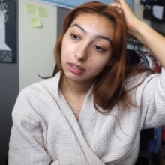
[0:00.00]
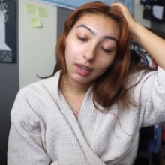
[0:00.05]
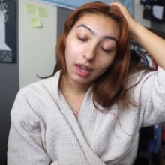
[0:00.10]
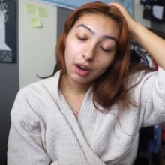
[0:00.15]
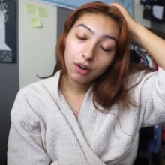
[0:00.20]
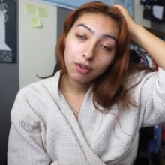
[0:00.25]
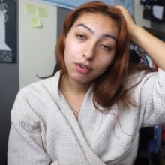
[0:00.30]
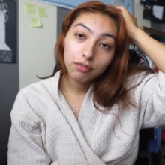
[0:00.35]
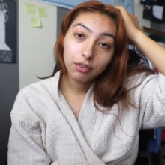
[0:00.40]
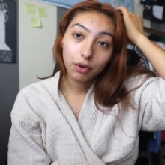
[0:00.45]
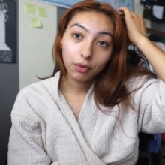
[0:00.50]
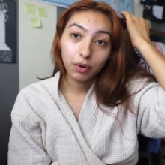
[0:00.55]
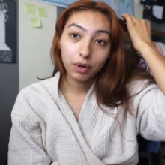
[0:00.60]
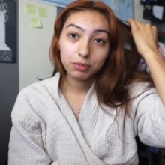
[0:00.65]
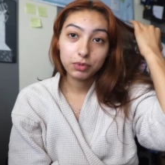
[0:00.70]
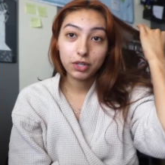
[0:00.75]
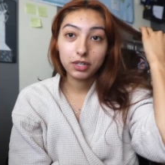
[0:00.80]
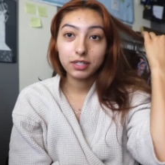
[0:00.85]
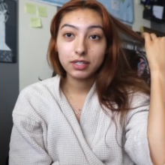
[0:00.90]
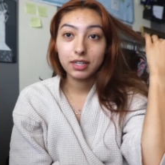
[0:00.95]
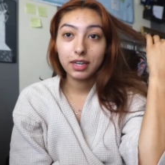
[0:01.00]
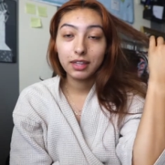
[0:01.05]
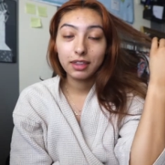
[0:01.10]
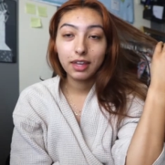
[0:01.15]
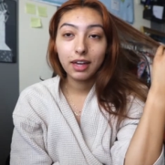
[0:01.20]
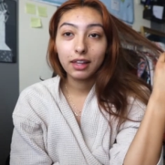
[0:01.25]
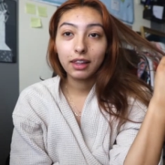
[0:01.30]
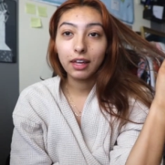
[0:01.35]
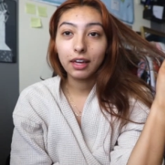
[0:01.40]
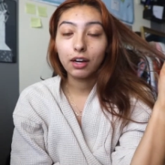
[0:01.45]
I don't even know what I'm trying to say.
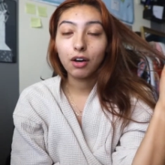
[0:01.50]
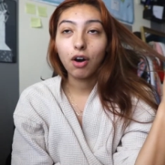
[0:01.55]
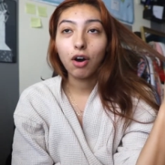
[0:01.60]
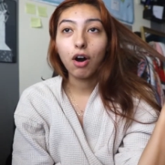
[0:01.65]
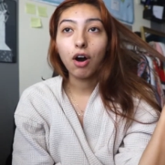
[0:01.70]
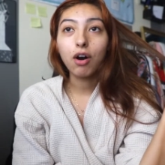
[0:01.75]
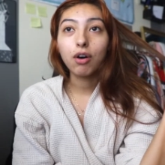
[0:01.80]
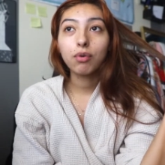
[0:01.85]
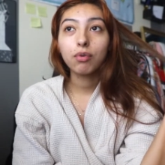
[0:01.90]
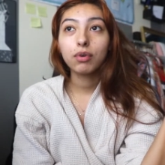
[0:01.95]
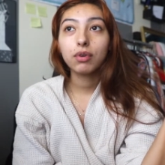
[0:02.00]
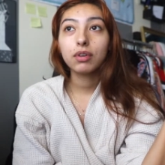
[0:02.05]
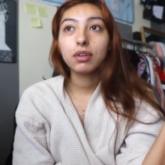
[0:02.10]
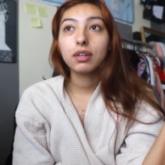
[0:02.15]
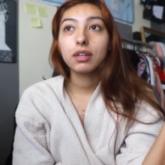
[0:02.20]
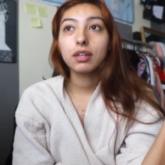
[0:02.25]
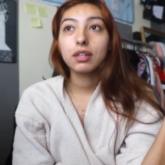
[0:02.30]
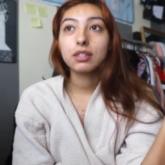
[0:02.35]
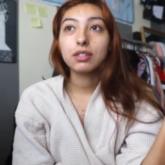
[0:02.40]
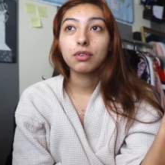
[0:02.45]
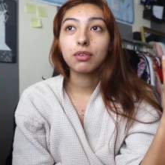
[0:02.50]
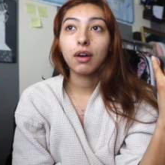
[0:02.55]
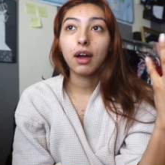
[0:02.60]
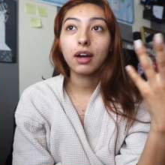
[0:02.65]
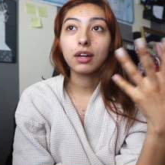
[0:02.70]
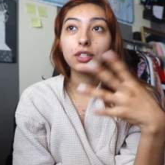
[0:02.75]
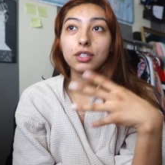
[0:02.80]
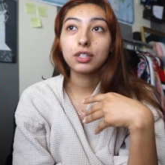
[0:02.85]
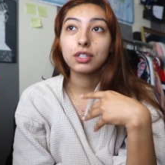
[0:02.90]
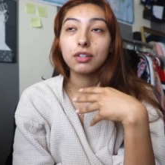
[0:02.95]
That like awkward
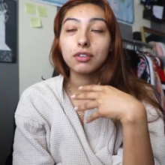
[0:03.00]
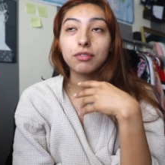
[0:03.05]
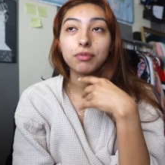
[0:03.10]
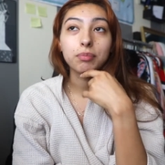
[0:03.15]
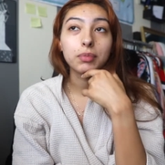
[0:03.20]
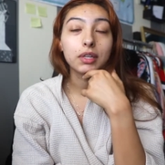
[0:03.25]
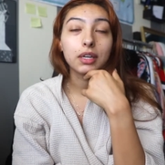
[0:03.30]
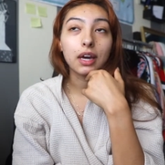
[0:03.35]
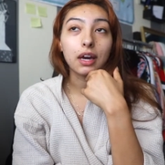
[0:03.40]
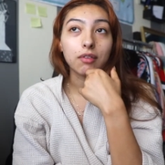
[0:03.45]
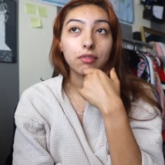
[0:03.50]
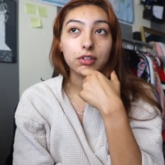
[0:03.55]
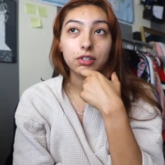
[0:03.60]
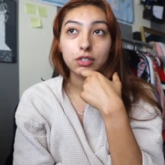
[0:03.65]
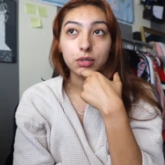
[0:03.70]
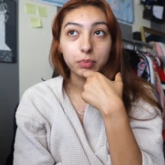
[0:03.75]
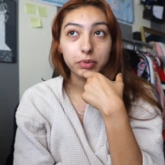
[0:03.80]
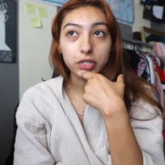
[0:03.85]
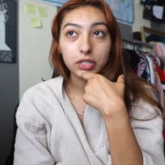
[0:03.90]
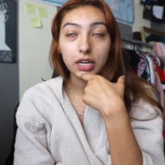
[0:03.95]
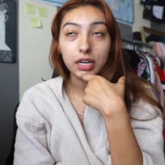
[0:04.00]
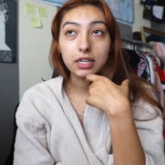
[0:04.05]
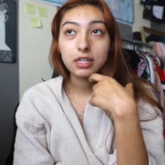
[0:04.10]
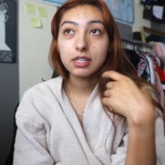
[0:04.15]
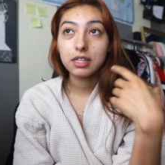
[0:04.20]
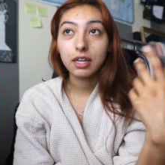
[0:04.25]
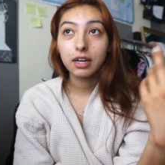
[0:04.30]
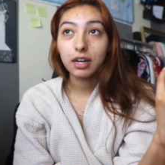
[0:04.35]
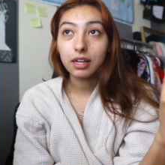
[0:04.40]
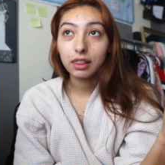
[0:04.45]
interaction of me having to pretend
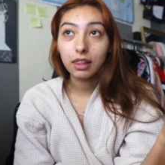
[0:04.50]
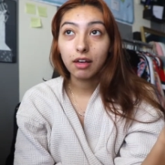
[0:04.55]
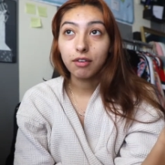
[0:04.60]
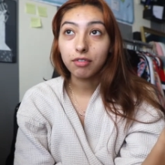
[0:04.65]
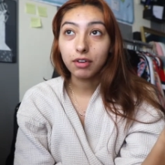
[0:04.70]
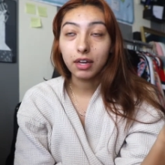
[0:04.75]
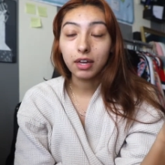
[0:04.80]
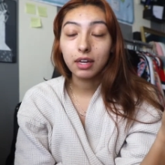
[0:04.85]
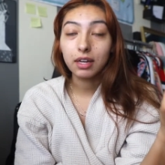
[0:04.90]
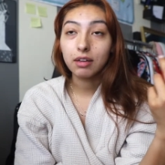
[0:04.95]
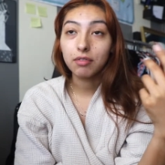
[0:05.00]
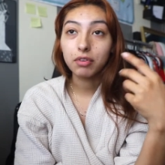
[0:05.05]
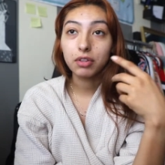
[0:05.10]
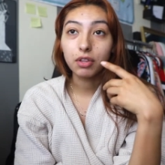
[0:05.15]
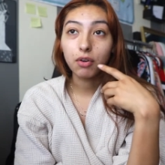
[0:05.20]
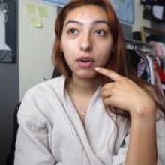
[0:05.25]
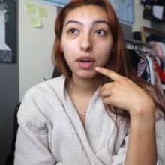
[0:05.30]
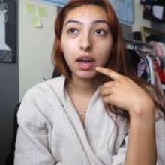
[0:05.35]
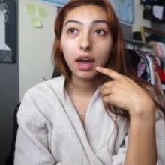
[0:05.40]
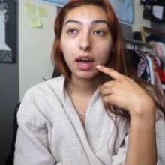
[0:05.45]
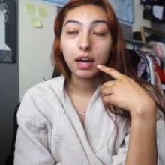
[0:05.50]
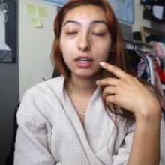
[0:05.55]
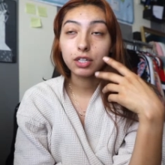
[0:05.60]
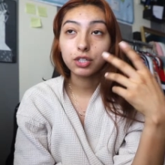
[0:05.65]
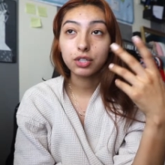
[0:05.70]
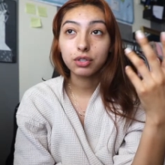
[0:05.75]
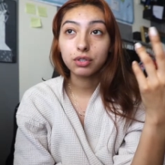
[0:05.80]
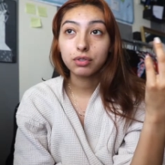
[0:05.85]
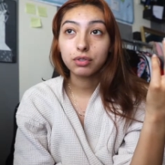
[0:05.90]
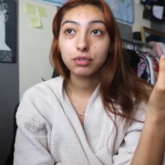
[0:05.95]
that I love it even though I
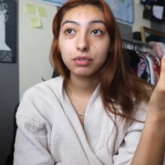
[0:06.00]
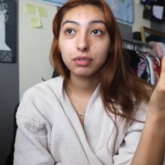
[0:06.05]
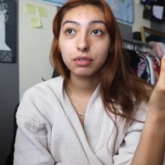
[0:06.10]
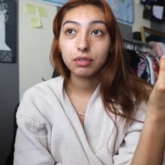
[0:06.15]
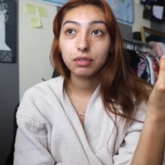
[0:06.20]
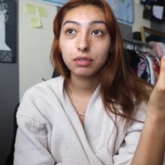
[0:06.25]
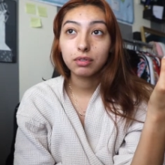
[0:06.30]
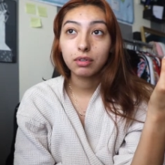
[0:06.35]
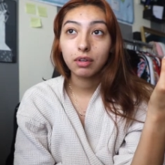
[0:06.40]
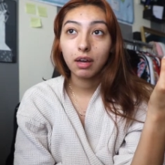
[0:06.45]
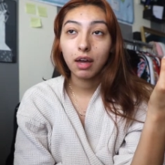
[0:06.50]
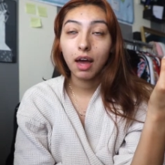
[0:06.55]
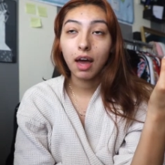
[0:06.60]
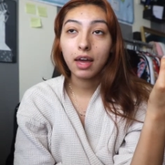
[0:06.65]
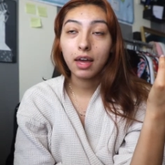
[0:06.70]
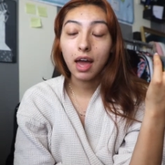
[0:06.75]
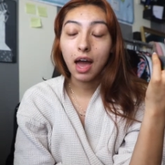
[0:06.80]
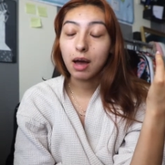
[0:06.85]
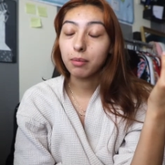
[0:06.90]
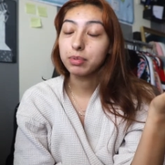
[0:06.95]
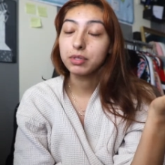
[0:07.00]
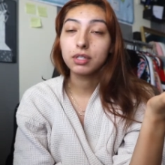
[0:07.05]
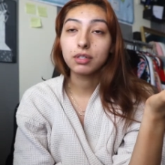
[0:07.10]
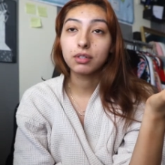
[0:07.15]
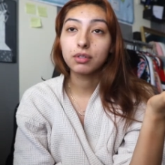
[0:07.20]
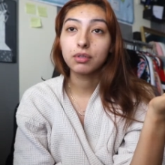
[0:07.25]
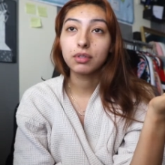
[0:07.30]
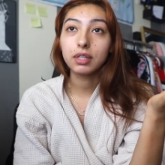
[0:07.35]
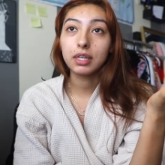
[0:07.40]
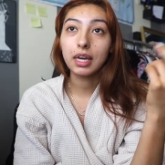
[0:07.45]
actually I
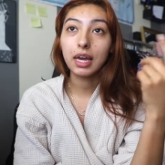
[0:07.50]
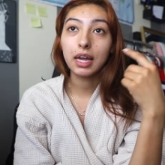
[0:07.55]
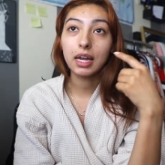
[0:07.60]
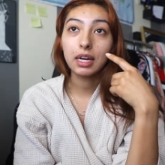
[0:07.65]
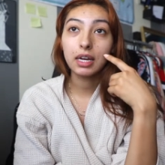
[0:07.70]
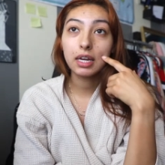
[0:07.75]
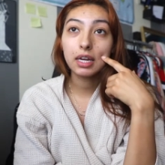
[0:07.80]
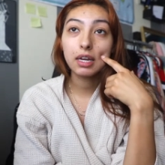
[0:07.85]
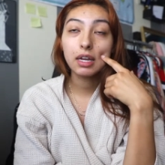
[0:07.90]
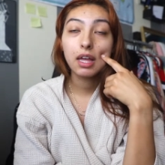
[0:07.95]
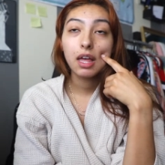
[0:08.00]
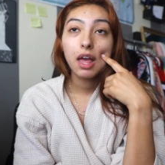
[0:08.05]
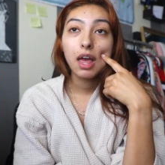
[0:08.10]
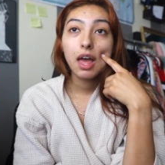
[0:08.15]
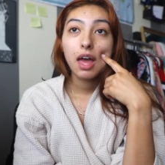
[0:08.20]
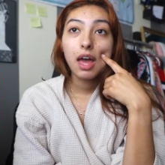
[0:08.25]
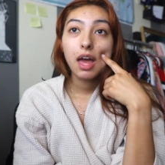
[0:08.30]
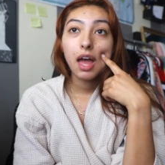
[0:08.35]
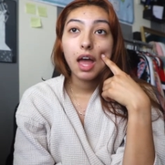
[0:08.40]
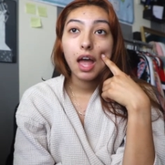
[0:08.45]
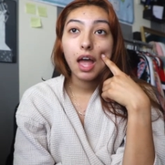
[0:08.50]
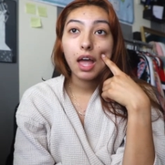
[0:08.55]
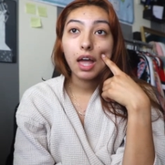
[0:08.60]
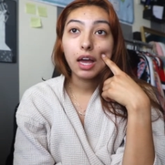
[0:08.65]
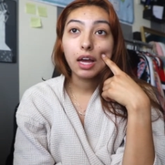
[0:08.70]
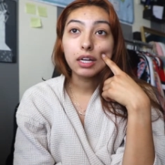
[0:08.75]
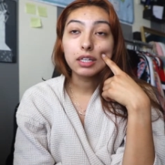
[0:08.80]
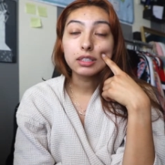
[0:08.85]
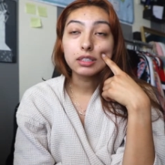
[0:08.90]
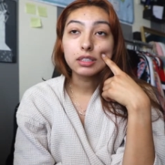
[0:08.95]
absolutely hate it
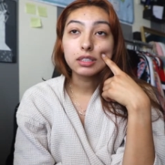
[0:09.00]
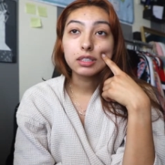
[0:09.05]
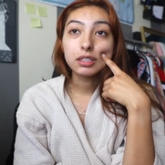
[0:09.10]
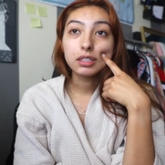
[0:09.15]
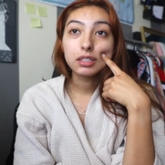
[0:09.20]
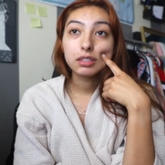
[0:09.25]
and